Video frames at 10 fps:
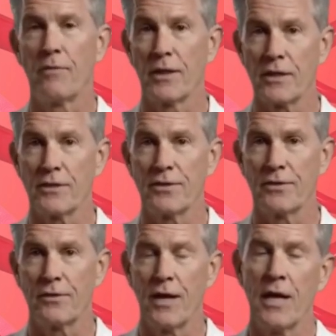while
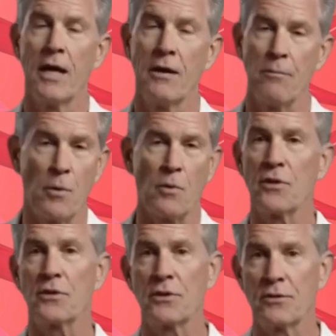others may
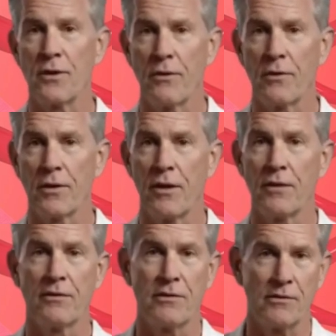experience an odd
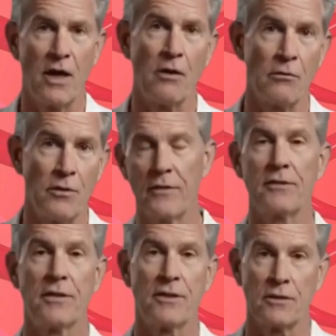sensation of
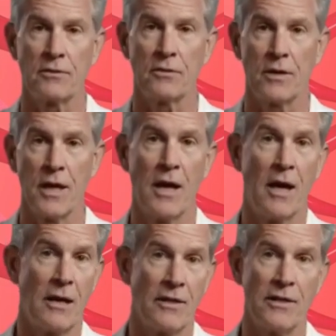warmth due to
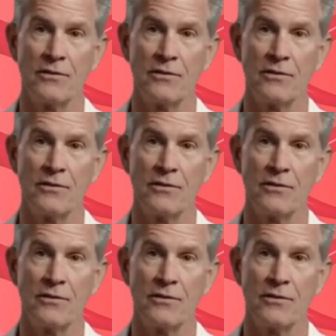inflammation.